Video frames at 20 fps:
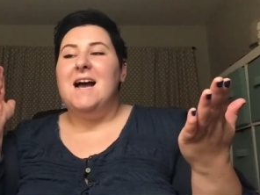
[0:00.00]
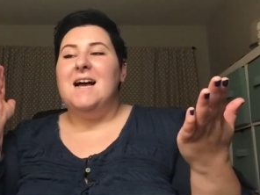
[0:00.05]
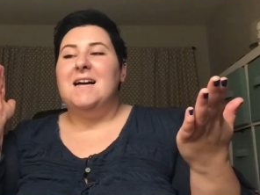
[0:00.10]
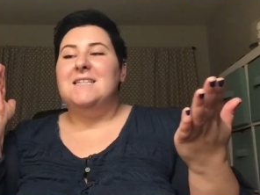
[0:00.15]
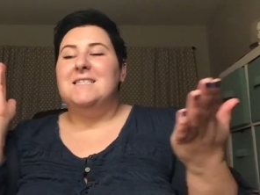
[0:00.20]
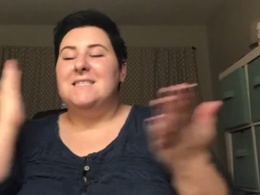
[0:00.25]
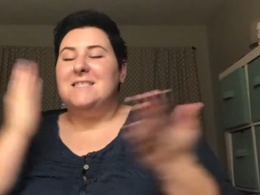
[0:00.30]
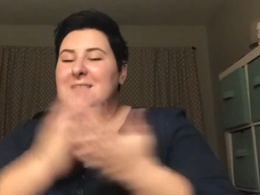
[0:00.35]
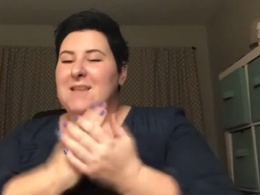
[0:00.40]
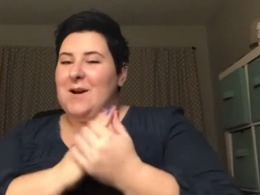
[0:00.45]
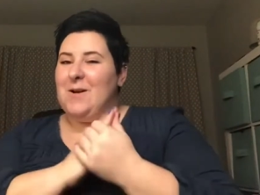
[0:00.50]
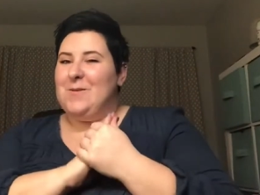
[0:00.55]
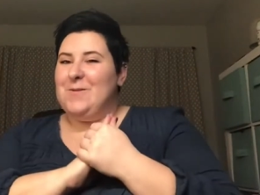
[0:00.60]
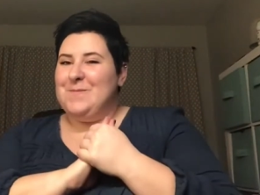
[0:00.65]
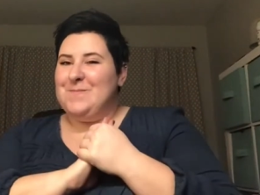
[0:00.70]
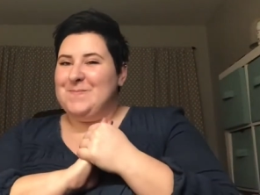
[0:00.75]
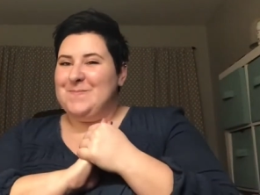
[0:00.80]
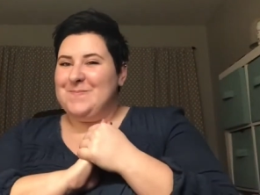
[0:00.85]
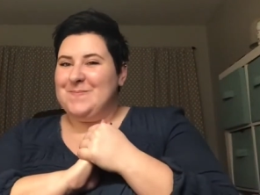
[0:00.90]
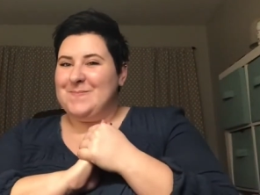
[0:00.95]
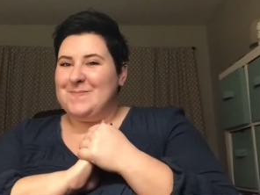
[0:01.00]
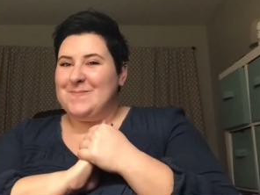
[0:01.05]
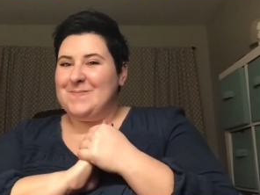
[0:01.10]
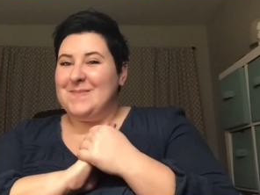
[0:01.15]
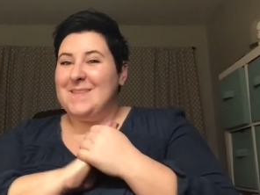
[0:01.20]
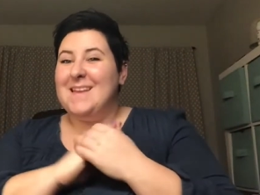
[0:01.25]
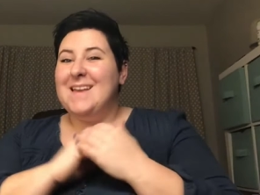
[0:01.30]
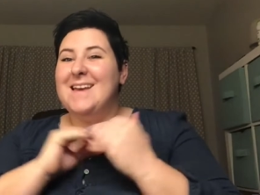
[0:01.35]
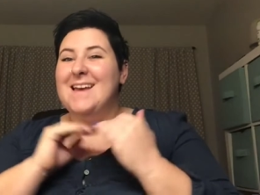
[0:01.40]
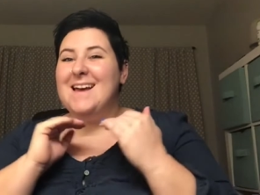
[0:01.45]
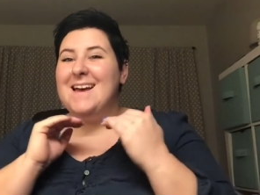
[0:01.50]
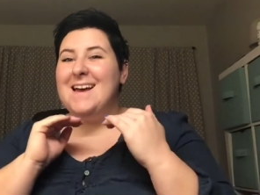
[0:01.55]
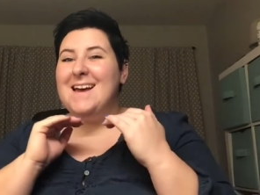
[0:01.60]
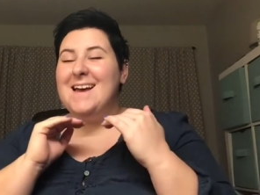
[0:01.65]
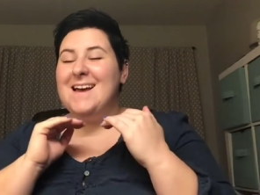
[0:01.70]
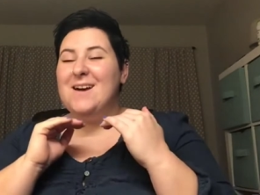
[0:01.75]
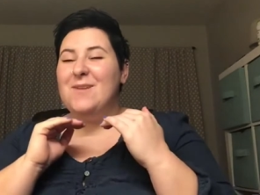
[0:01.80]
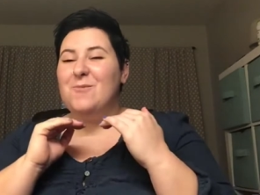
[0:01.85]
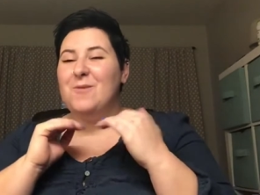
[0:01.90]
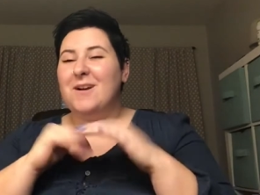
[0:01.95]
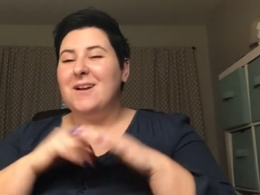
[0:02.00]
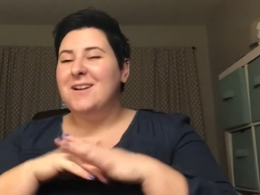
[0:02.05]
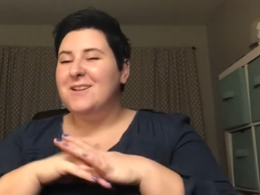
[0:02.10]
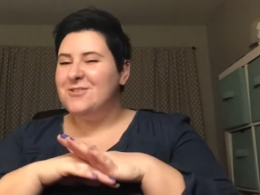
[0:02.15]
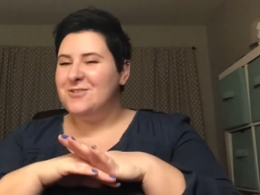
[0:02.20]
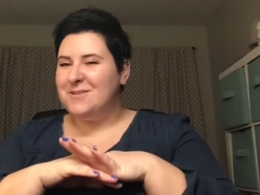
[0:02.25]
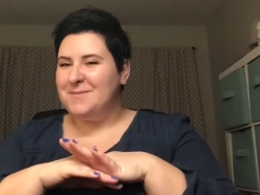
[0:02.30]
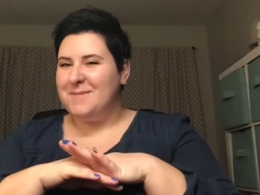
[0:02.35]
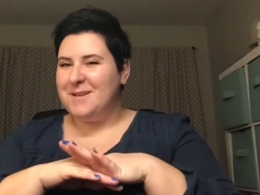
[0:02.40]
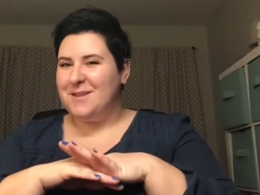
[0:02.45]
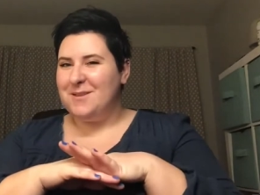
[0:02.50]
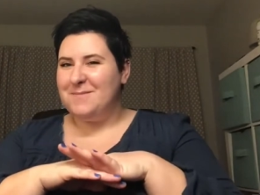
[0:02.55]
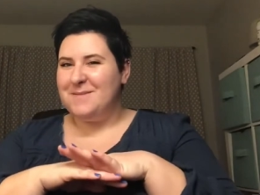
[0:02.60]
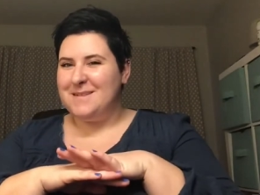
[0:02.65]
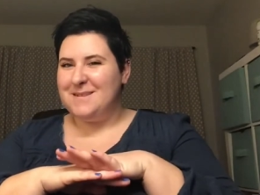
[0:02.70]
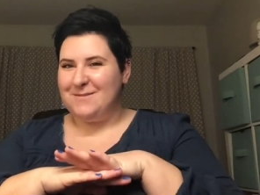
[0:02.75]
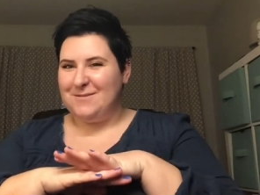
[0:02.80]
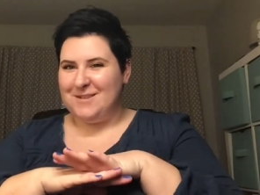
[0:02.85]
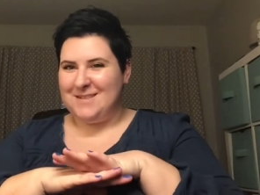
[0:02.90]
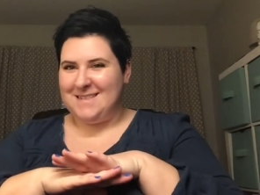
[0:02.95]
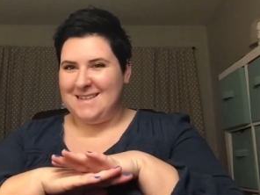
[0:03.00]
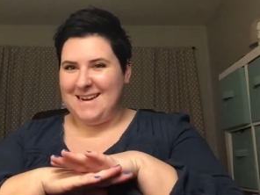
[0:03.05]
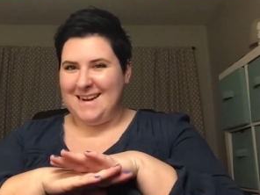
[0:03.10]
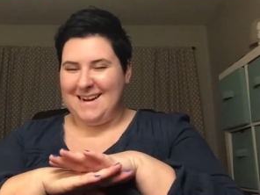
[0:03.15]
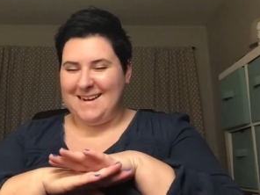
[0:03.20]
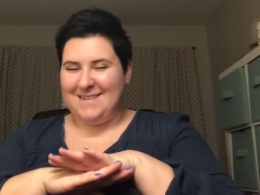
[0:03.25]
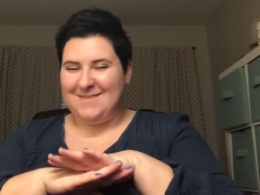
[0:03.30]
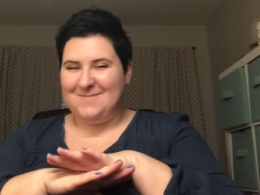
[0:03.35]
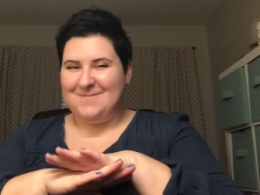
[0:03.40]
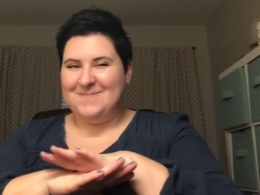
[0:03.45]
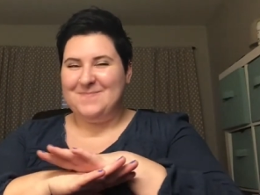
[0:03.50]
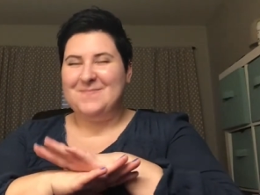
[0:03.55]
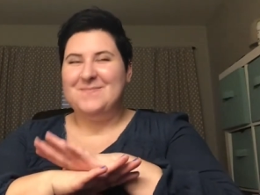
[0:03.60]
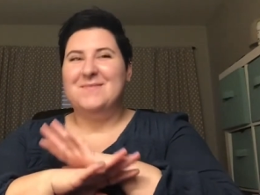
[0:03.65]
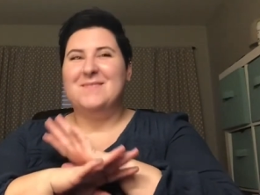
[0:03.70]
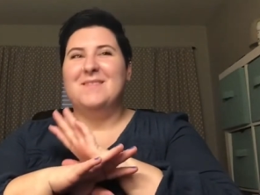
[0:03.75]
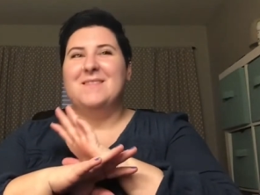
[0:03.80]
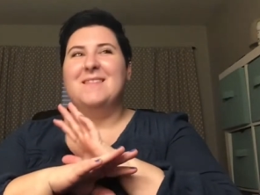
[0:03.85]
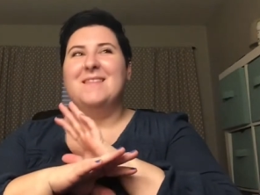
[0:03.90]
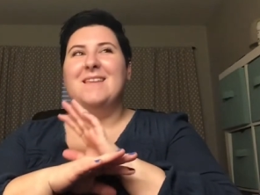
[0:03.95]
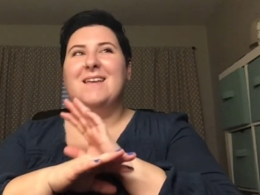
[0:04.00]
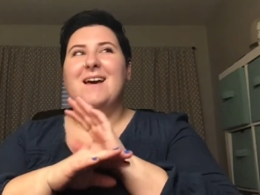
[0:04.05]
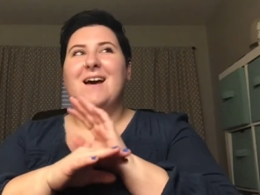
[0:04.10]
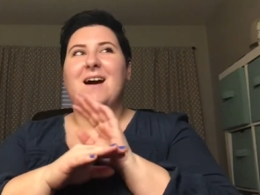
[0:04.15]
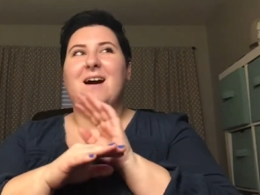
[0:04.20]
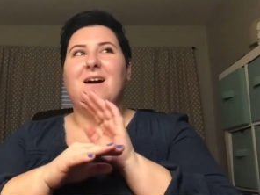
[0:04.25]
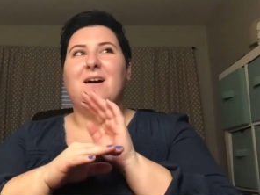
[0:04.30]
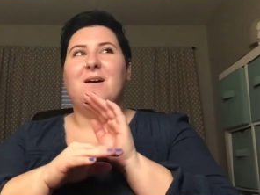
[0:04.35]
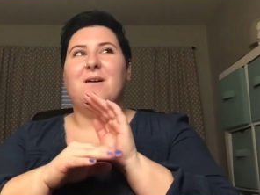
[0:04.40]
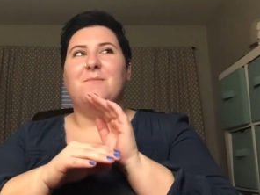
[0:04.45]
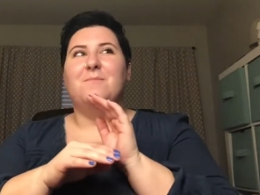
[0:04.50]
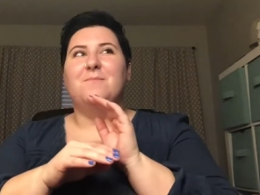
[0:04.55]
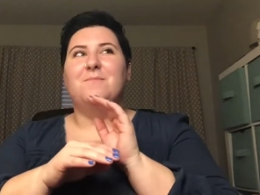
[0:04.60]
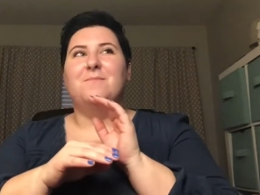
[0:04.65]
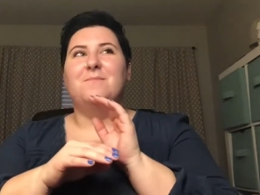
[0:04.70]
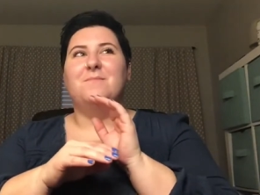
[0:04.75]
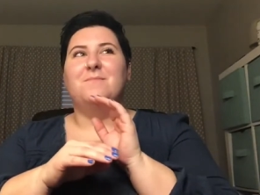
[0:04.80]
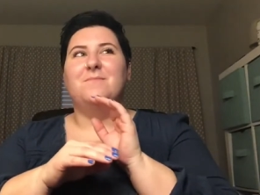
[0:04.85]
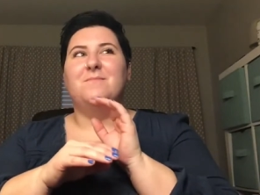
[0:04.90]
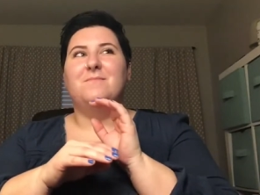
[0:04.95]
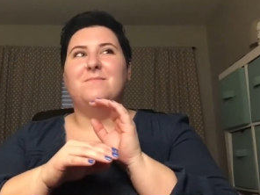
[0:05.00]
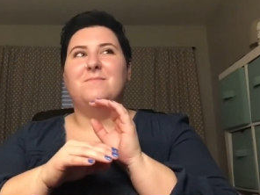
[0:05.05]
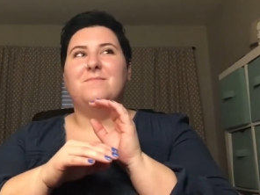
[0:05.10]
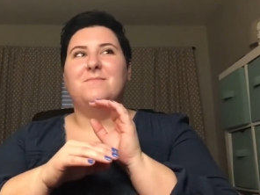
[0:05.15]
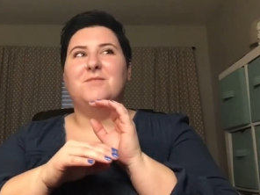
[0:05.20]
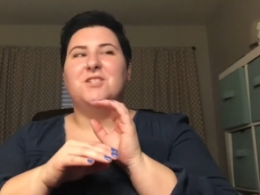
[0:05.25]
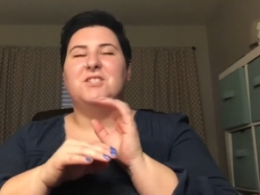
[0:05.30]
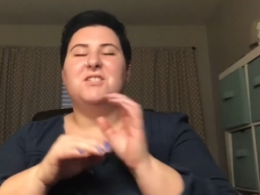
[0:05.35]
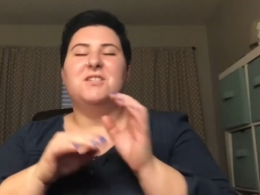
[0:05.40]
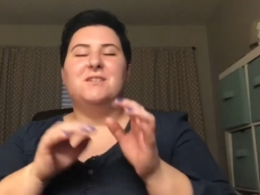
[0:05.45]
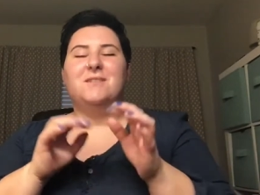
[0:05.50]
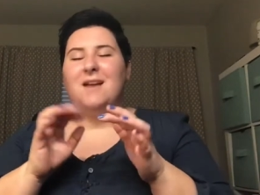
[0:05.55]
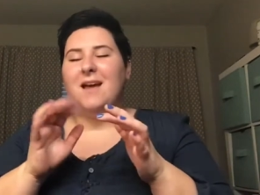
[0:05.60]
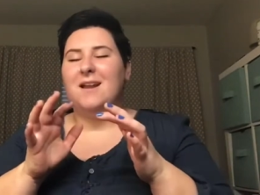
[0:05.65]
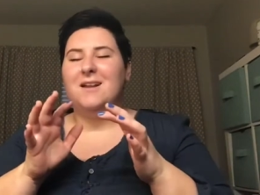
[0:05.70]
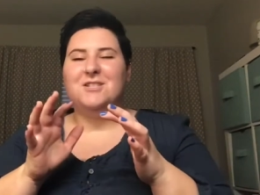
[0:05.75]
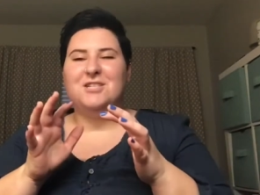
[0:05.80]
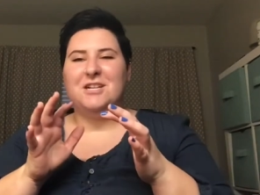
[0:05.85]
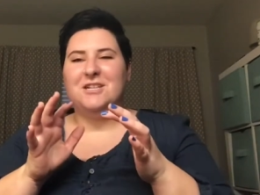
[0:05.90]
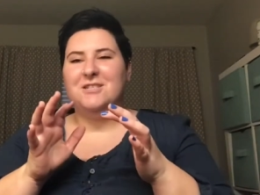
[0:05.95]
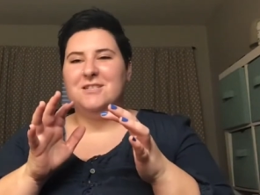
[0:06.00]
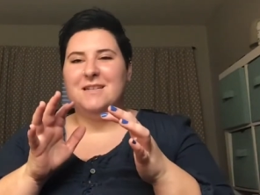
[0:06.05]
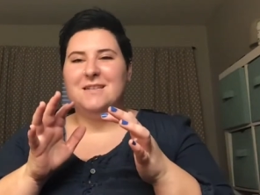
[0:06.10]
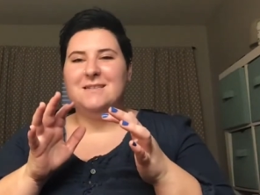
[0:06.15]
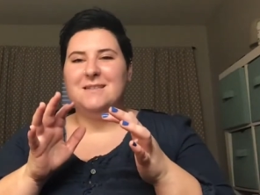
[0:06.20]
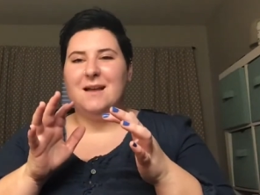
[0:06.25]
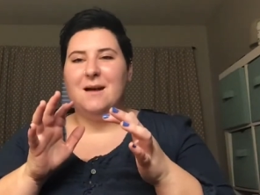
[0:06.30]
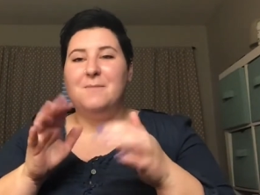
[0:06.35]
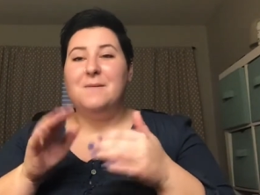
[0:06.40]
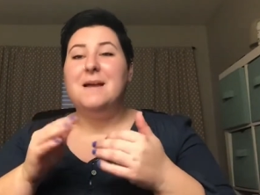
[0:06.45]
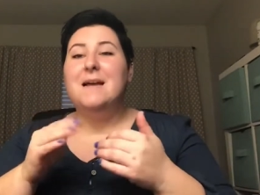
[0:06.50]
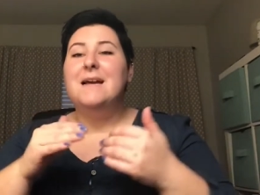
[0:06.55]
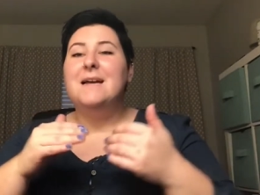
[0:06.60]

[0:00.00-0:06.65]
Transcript: So, we're going to do something a little bit different today, um, just to kind of change things up.